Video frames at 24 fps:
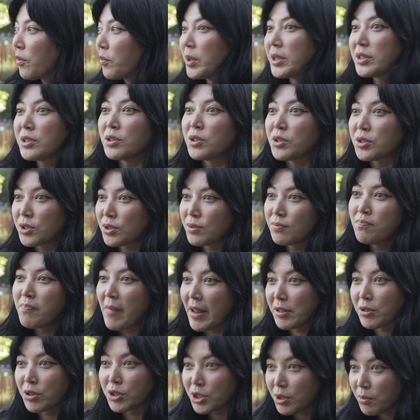research
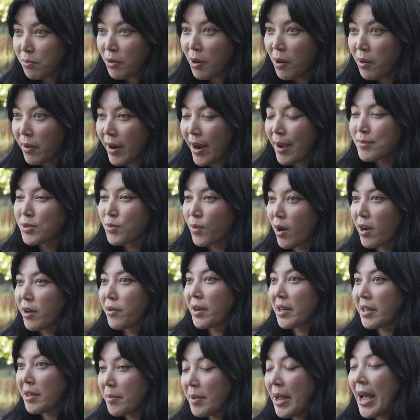mentorship programs where a
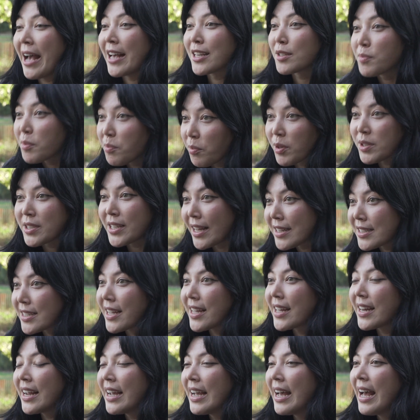curriculum has been
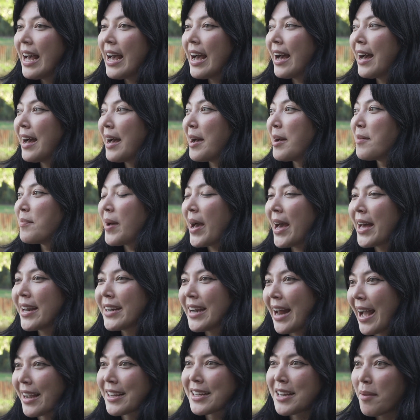presented um, at
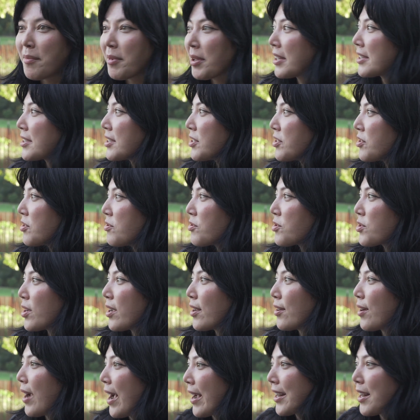an academic
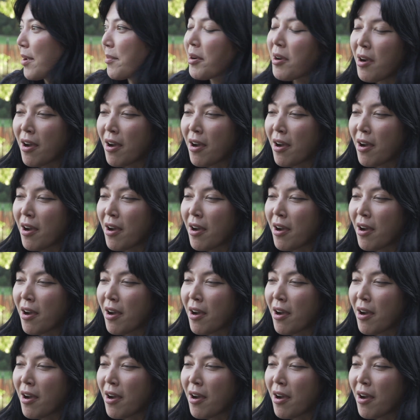institution or academic